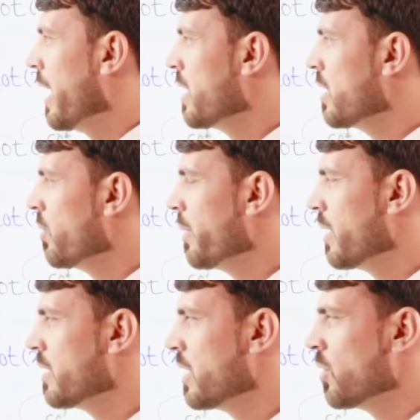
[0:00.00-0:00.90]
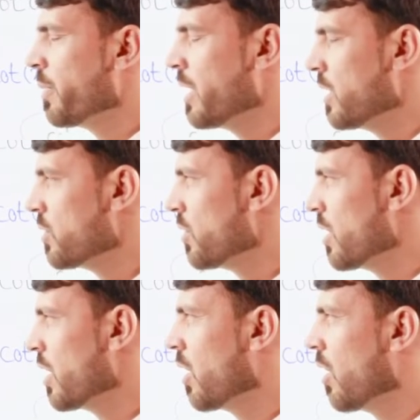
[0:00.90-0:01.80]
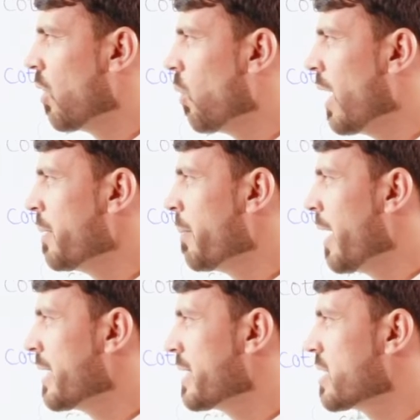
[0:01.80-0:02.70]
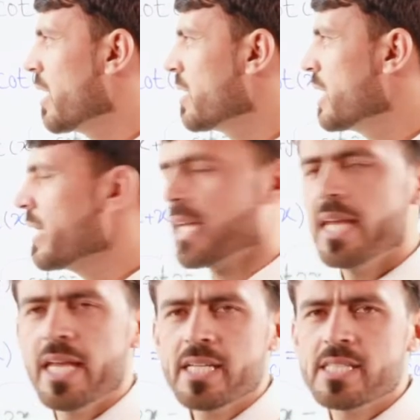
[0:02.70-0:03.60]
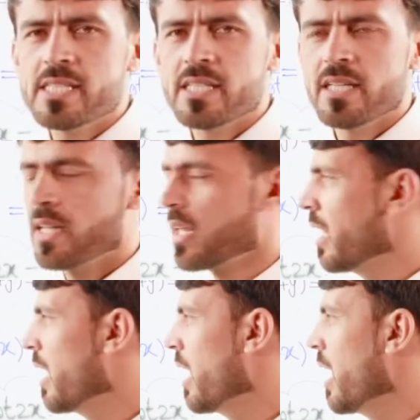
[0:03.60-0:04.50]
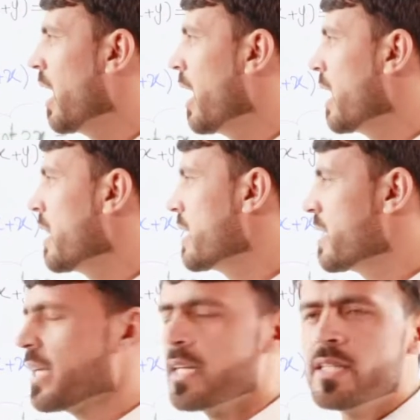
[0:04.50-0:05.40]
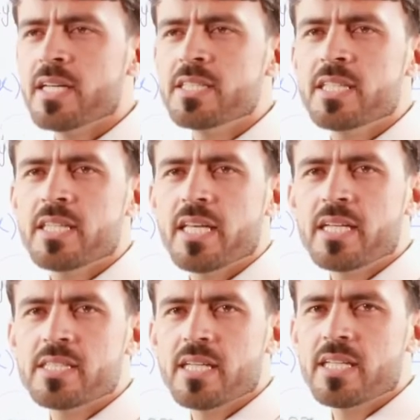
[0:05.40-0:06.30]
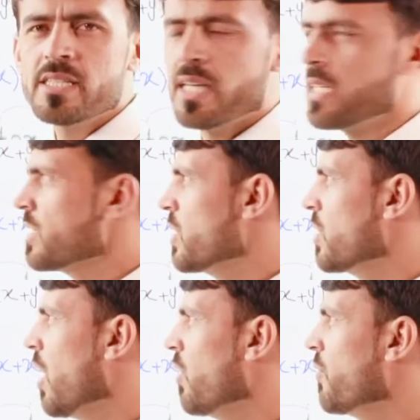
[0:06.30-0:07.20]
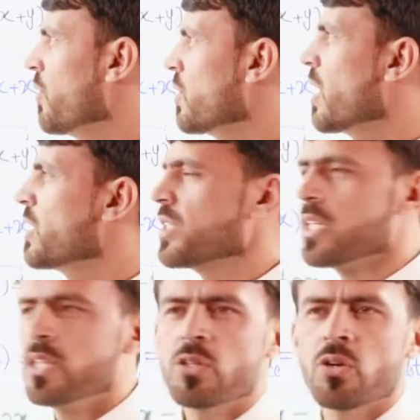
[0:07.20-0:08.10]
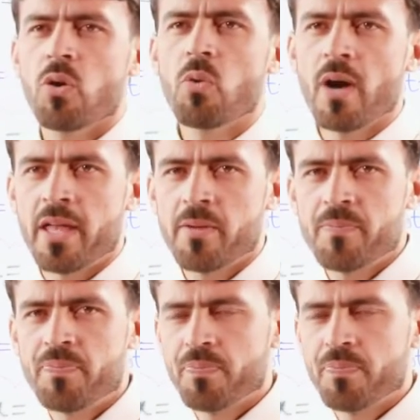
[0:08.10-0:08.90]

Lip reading: In denominator 1 minus tangent x, the second tangent x is instead of tangent y.